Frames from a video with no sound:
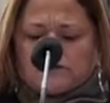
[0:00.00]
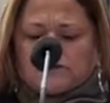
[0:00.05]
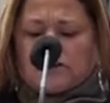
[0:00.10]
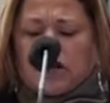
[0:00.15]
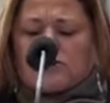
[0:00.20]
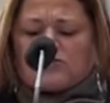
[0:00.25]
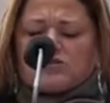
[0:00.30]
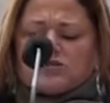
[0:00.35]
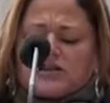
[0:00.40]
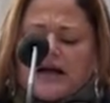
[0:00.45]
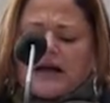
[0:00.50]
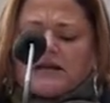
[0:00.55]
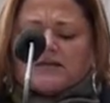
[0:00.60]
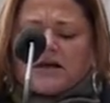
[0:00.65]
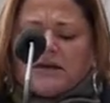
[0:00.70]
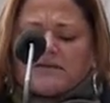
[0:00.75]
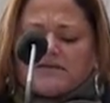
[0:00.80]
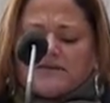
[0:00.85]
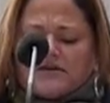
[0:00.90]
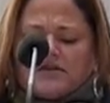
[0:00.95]
Don't
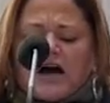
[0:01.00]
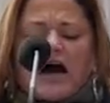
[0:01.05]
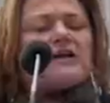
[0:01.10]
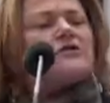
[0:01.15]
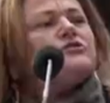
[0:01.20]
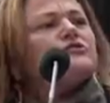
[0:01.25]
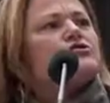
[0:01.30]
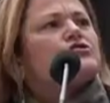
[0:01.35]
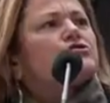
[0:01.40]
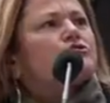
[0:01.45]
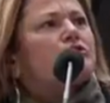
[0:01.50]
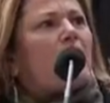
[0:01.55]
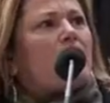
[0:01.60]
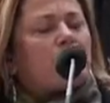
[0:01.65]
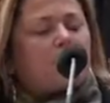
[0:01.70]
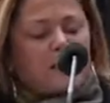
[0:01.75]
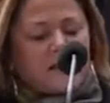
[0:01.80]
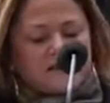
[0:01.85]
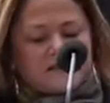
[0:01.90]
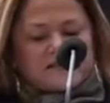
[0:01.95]
stand up for Donald
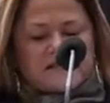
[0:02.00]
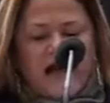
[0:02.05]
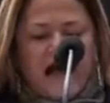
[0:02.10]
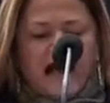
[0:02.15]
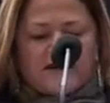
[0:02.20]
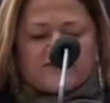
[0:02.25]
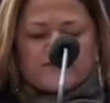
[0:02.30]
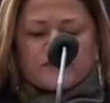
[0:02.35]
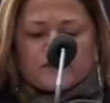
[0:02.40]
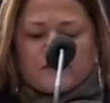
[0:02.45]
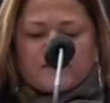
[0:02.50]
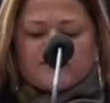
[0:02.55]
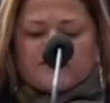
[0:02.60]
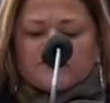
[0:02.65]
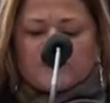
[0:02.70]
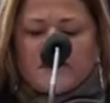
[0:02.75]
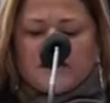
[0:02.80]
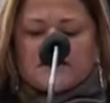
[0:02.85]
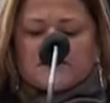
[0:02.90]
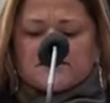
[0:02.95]
Trump and his affluent
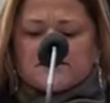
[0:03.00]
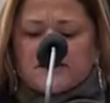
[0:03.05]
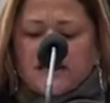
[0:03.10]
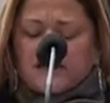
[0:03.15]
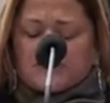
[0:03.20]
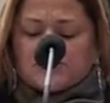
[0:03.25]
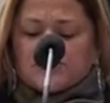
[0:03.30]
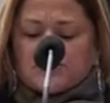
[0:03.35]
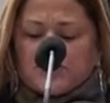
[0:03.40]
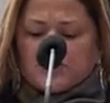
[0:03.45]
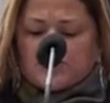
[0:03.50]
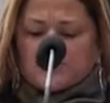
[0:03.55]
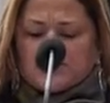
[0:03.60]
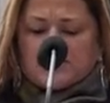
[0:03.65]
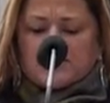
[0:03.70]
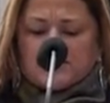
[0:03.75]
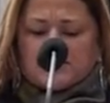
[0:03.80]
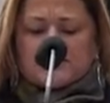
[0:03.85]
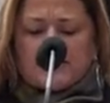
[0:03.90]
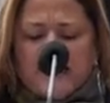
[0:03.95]
friends and associates.